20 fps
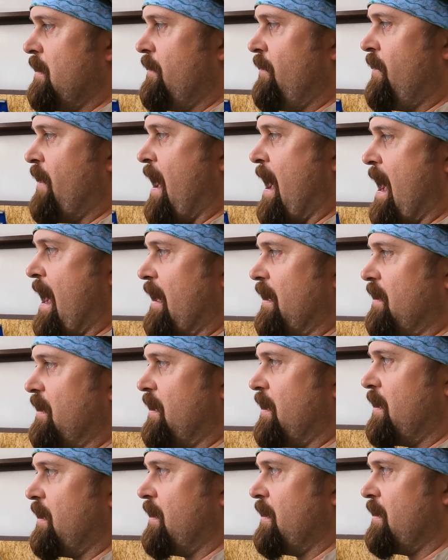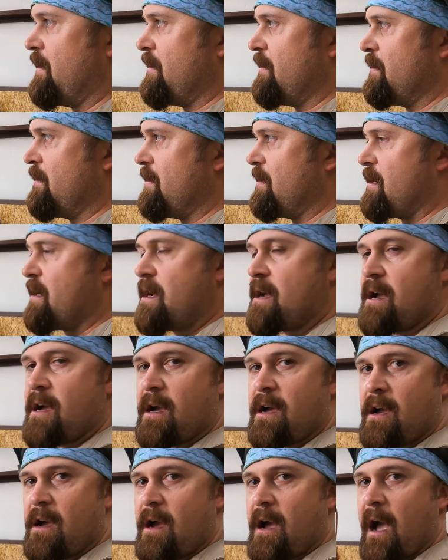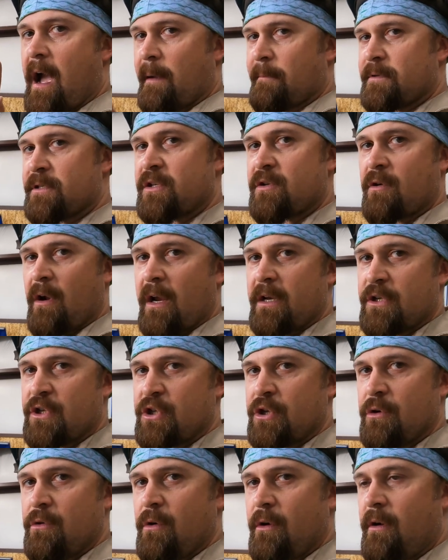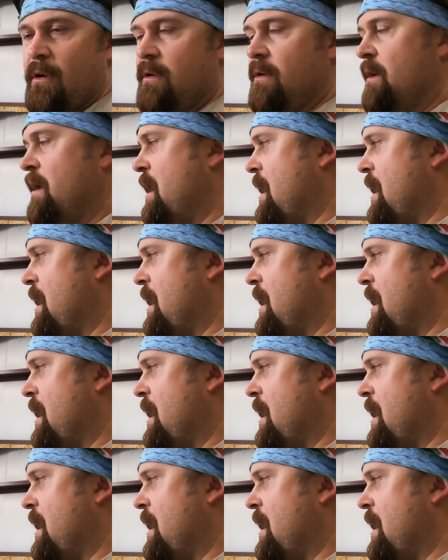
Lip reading: that I'm a straight shooter.